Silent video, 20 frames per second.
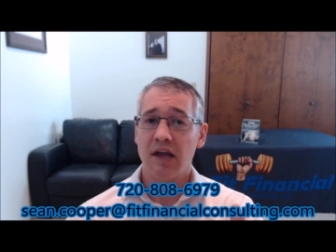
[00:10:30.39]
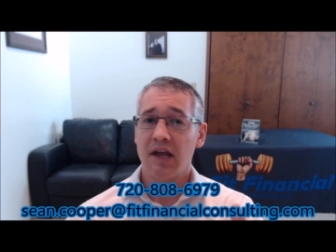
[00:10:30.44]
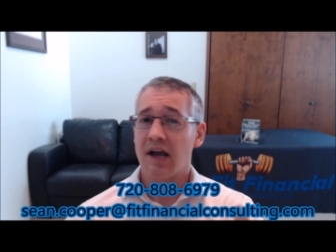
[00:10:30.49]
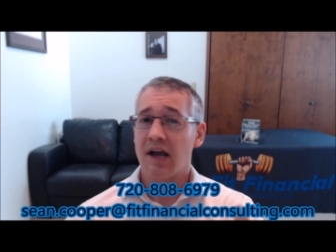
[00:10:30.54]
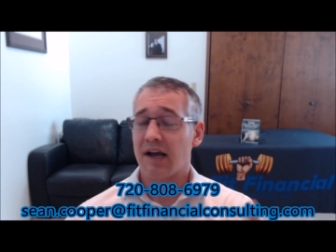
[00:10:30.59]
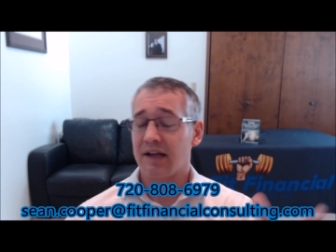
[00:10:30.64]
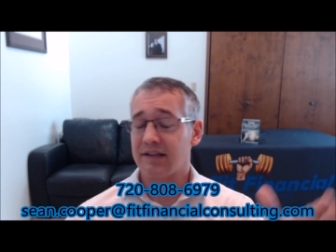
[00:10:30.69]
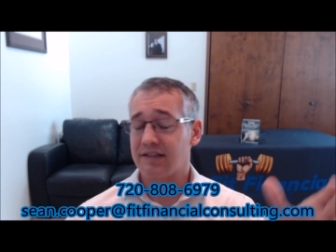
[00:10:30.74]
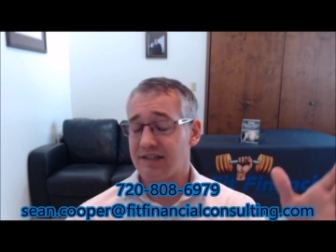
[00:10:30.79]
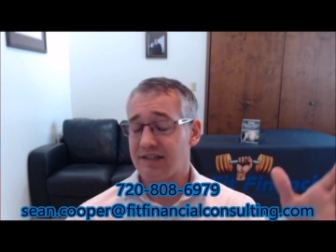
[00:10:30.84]

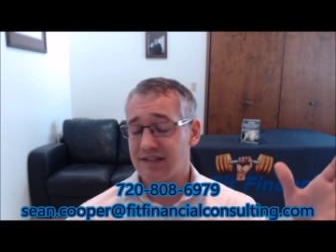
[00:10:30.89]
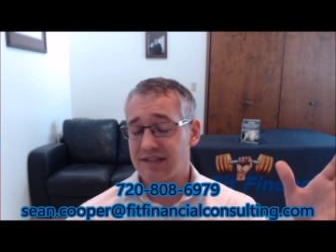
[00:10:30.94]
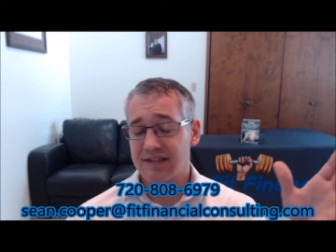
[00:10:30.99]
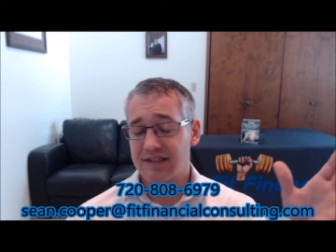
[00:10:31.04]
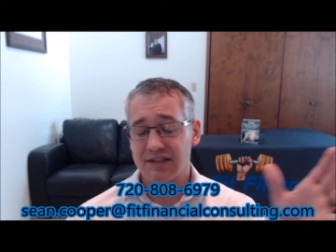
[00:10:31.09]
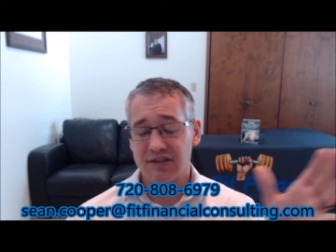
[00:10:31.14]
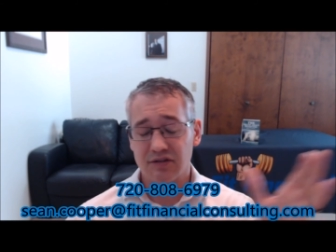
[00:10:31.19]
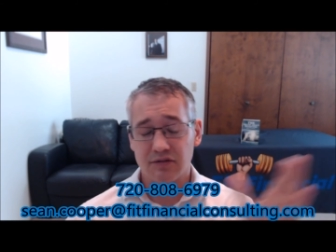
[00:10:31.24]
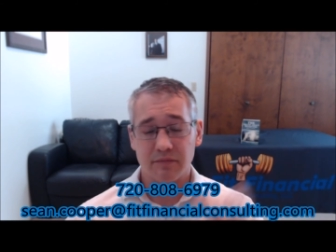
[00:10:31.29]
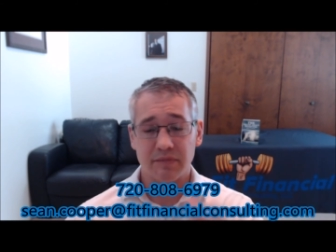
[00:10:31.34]
It's
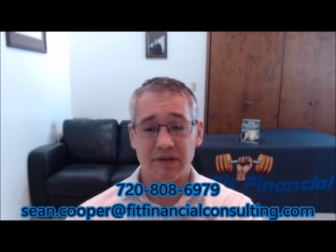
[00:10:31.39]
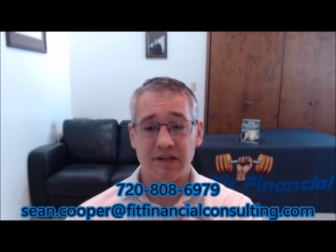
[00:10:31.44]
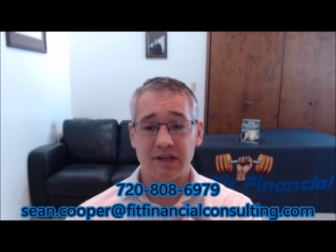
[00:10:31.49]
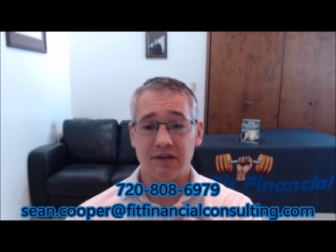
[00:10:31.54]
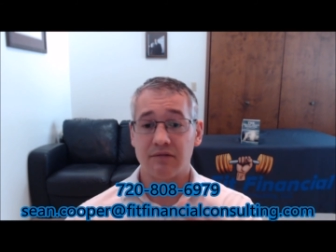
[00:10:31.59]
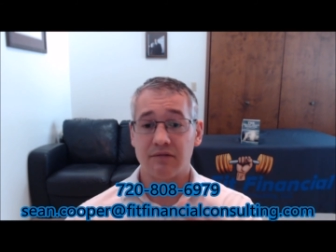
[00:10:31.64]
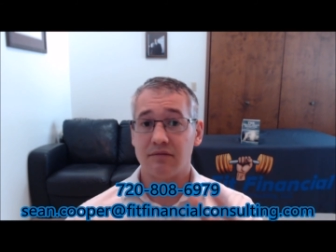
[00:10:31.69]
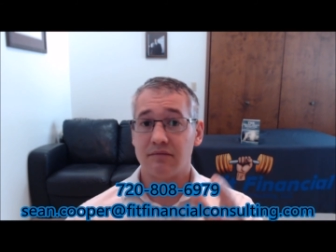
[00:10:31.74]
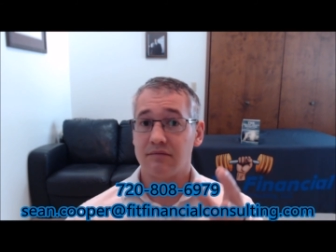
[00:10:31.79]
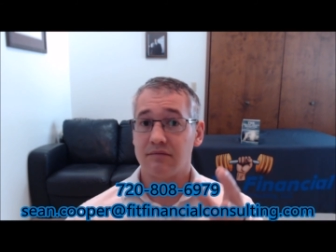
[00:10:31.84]
still
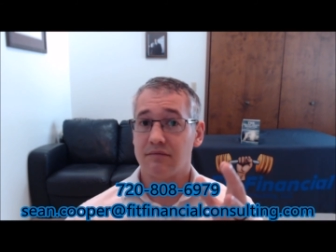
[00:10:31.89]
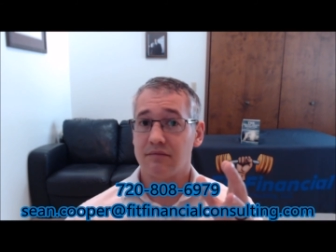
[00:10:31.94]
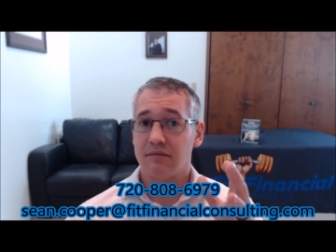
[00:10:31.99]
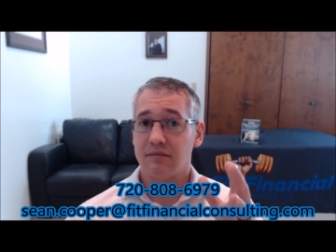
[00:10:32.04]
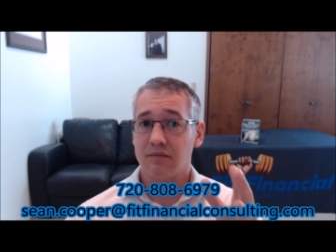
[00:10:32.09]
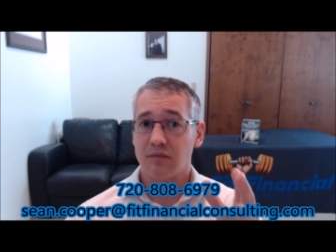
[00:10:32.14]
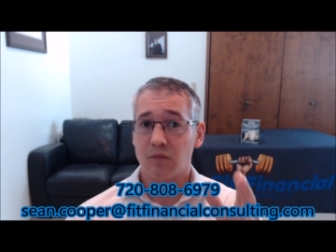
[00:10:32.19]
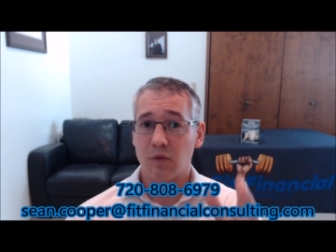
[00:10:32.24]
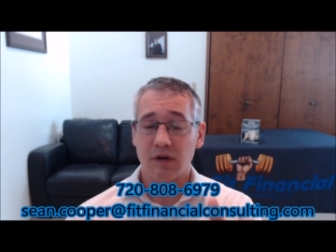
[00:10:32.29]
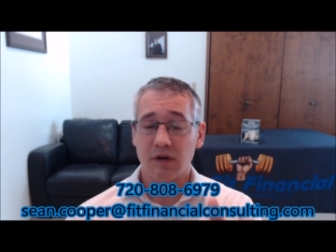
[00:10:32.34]
been
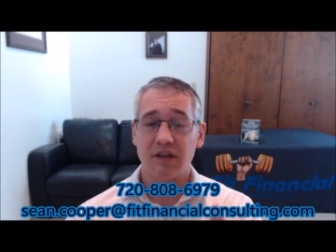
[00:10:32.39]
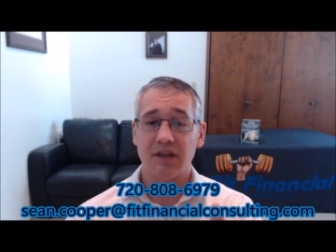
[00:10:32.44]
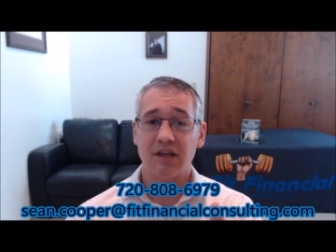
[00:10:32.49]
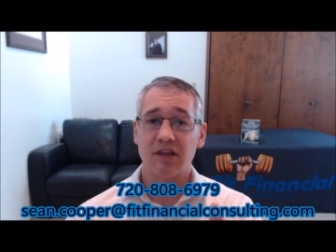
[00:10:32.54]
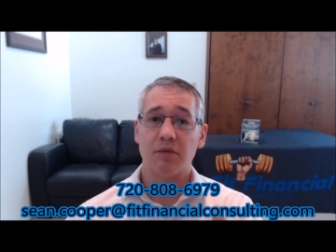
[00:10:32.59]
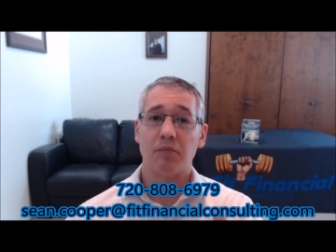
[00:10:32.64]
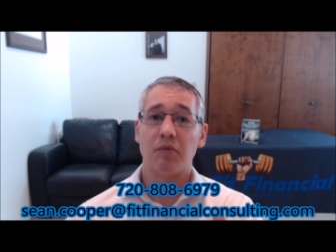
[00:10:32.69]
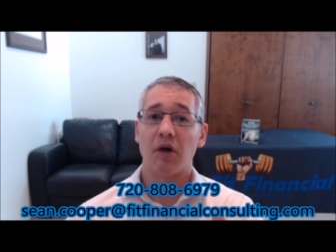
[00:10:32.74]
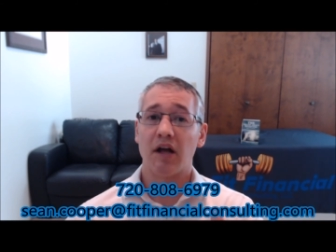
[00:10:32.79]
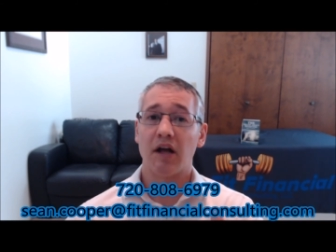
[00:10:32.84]
really the
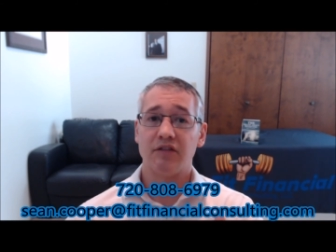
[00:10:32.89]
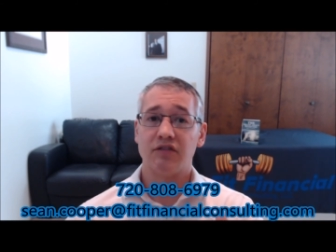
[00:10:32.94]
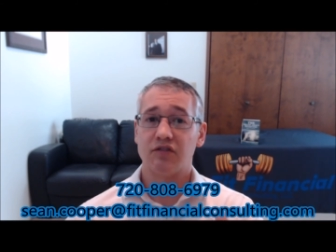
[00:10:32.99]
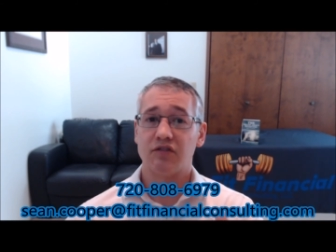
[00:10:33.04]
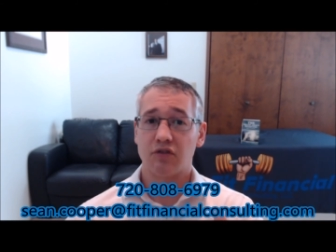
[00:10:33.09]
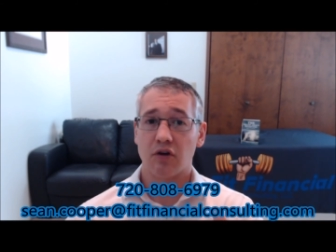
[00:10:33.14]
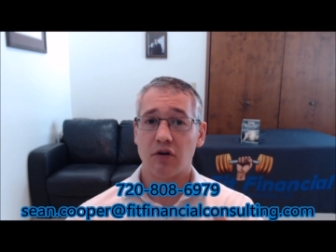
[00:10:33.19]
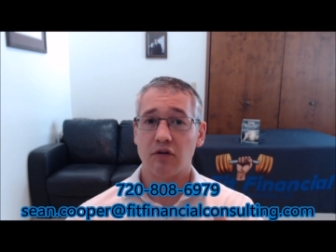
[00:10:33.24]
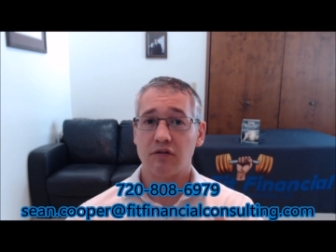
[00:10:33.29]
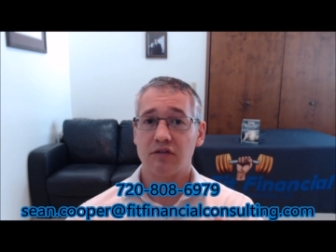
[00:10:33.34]
broad
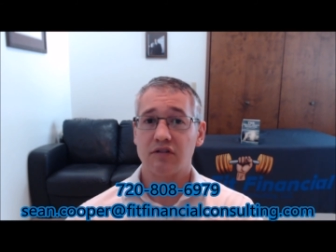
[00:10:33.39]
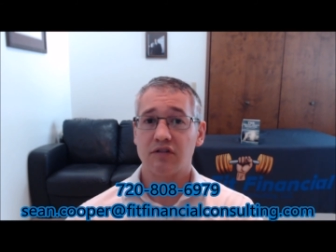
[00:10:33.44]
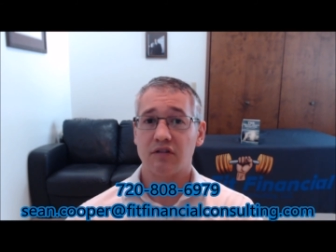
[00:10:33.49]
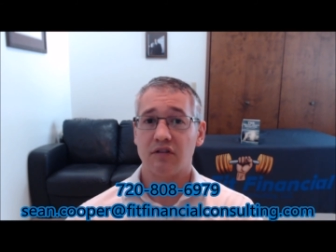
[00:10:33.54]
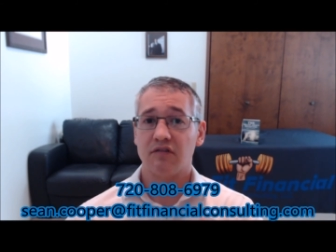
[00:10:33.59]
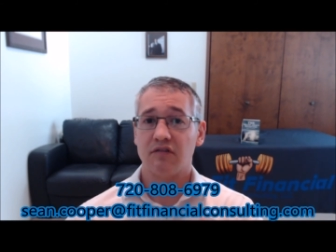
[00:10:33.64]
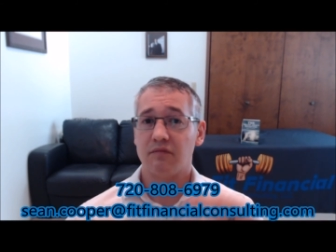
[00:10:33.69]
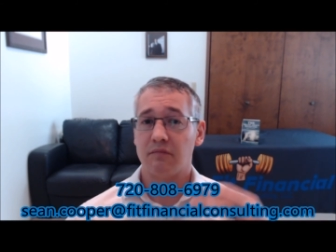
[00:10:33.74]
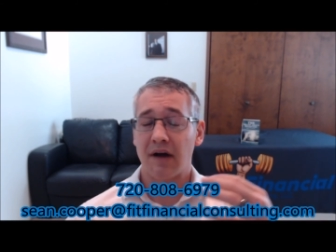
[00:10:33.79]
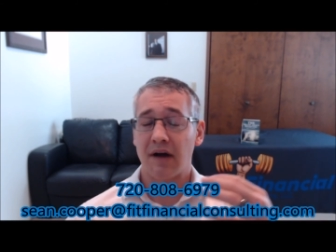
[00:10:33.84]
strokes
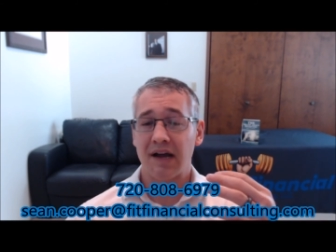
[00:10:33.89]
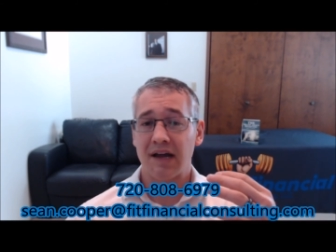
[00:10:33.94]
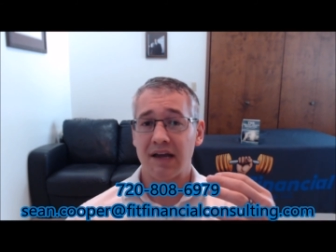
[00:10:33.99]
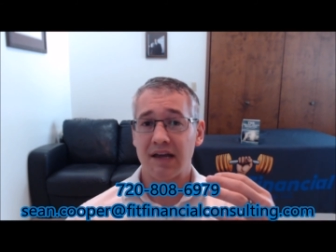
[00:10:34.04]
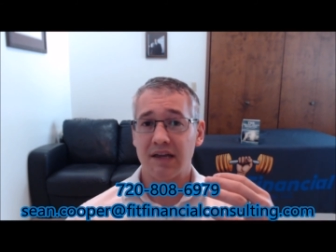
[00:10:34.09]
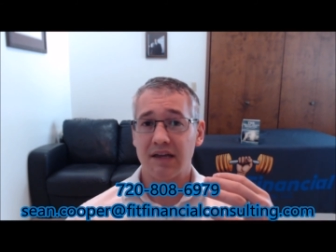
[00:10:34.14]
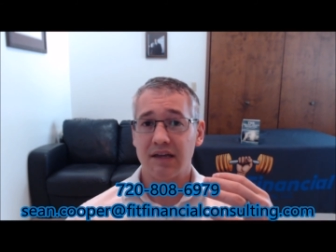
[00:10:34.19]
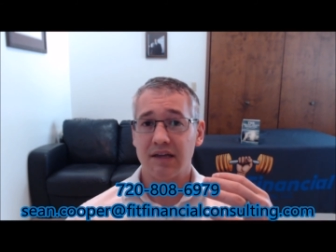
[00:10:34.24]
of my